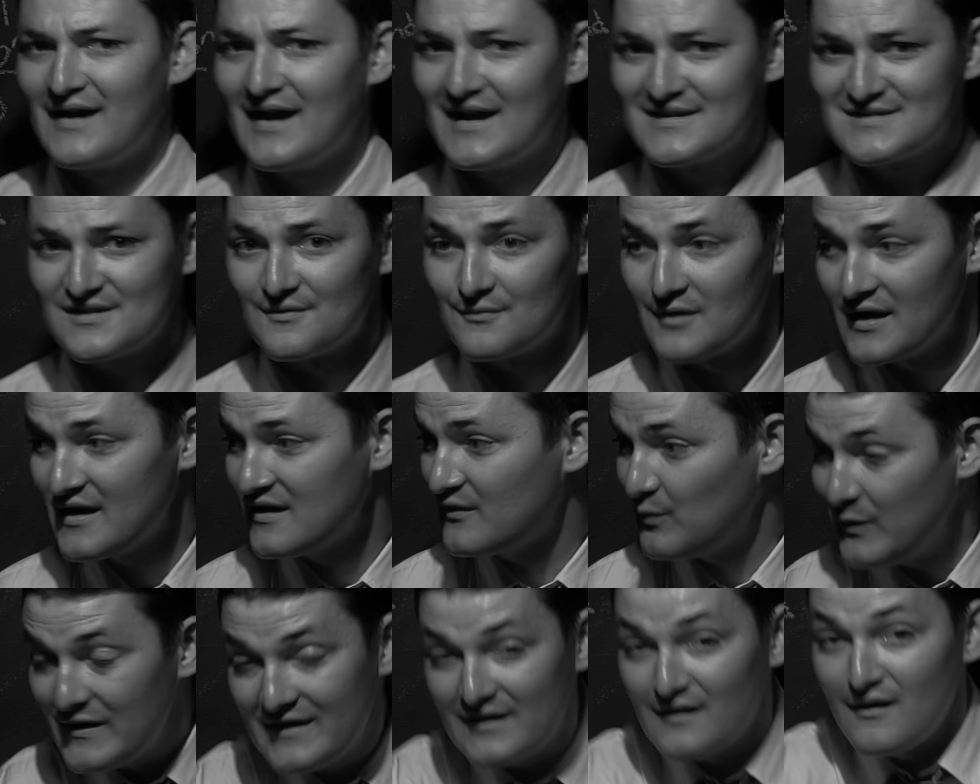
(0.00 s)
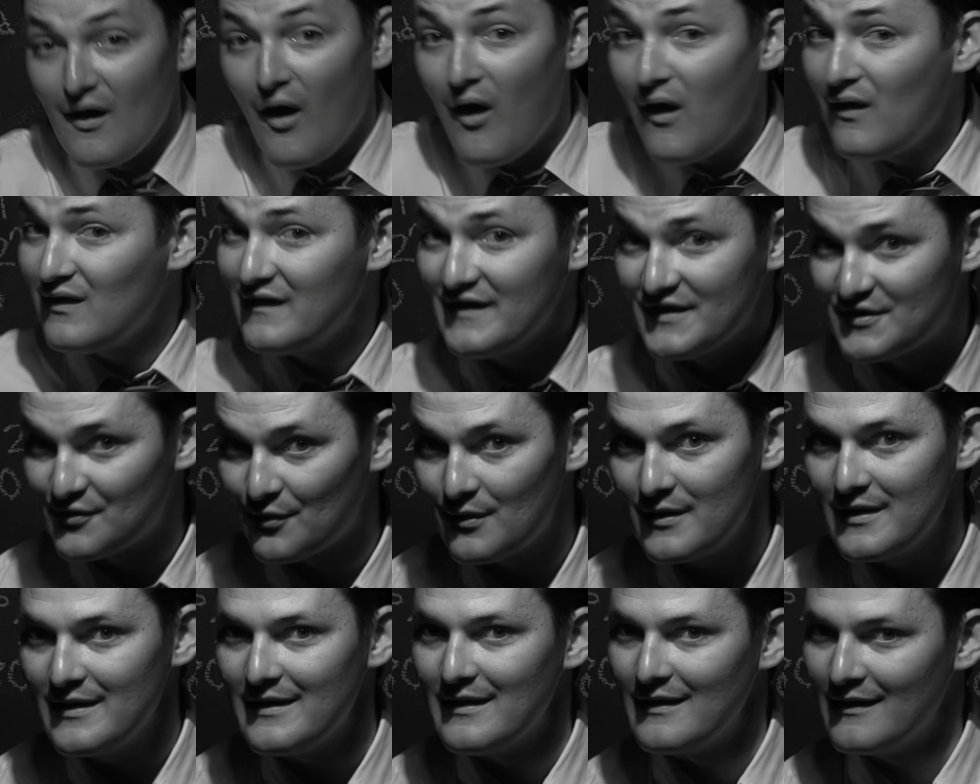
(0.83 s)
has it right, we can all
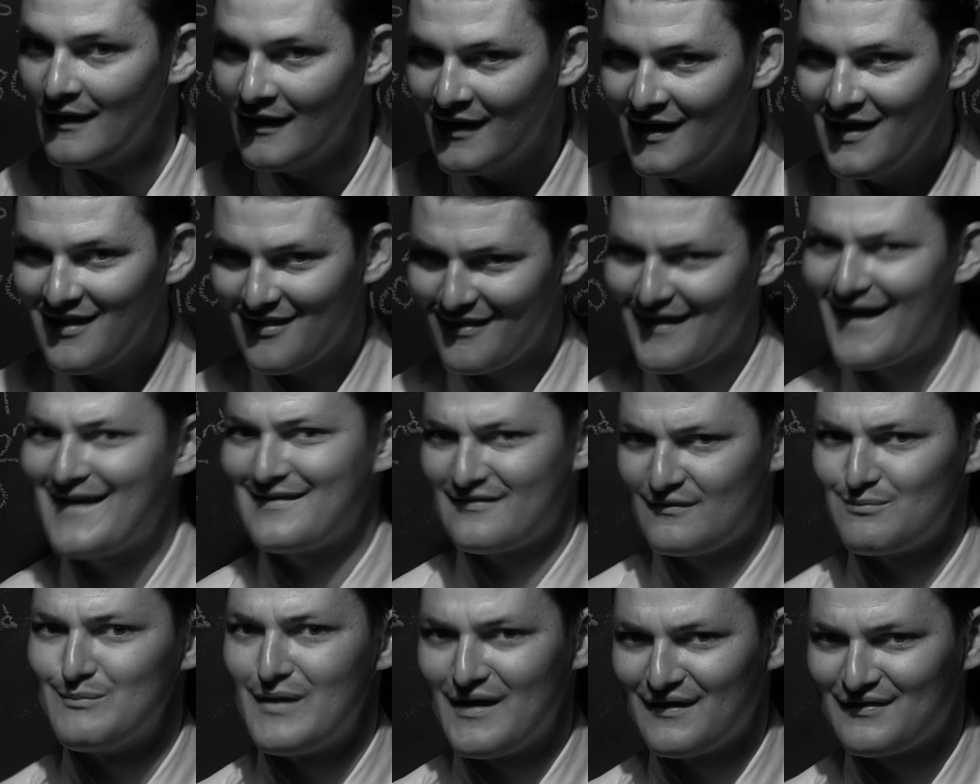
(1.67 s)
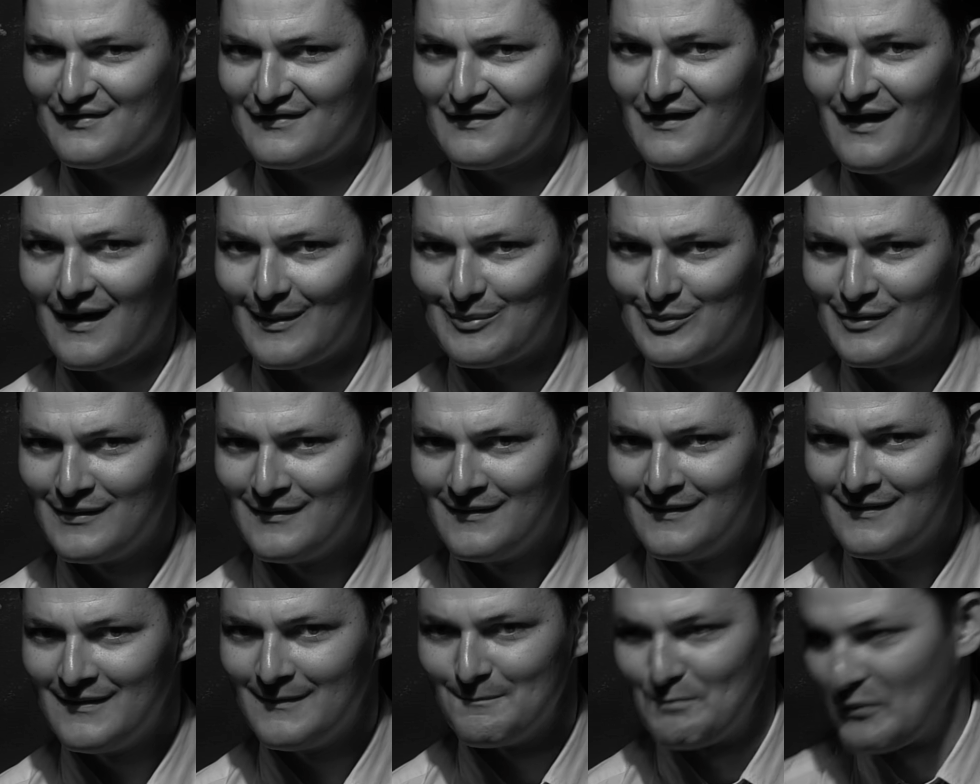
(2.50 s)
agree that's messed up.
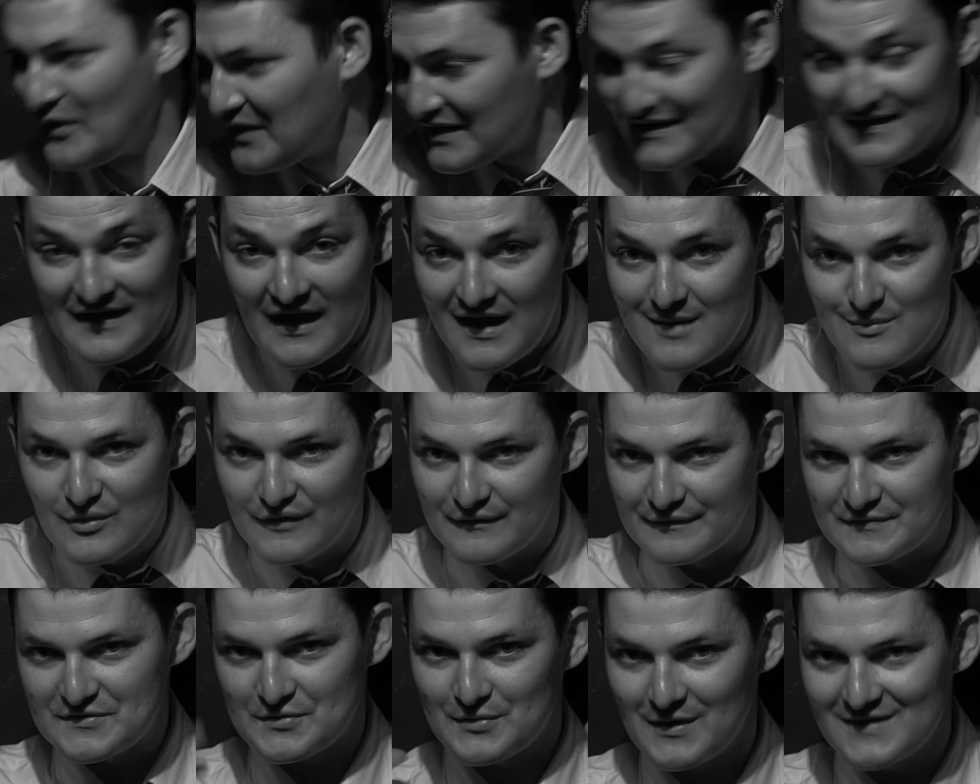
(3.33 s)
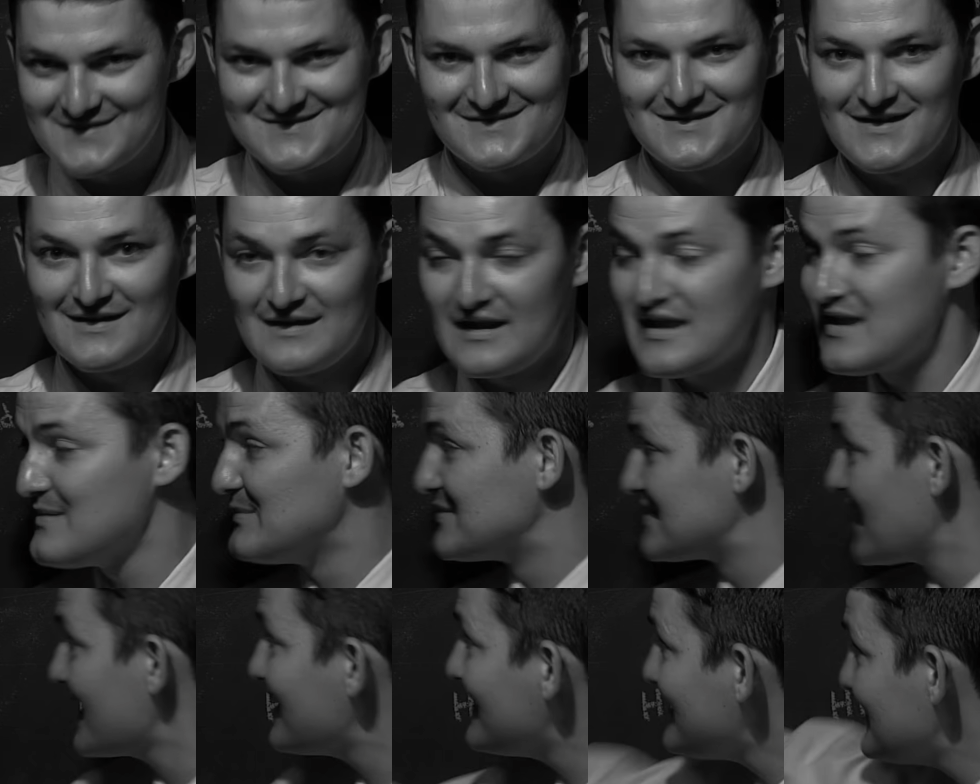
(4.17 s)
In a game of trusting
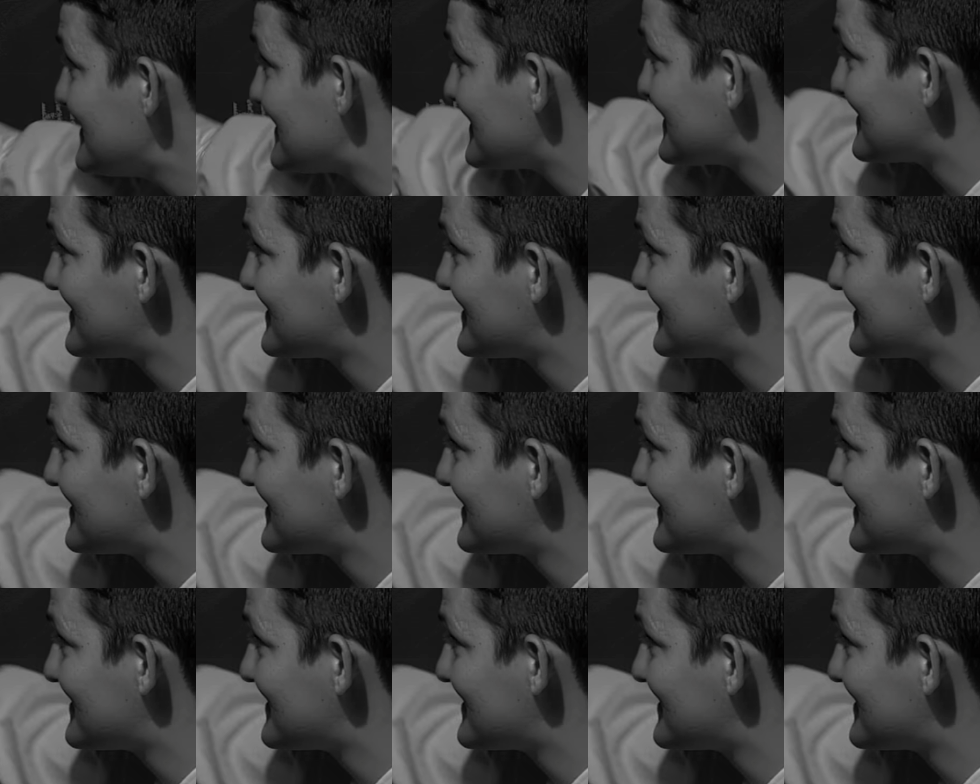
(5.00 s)
names, I need to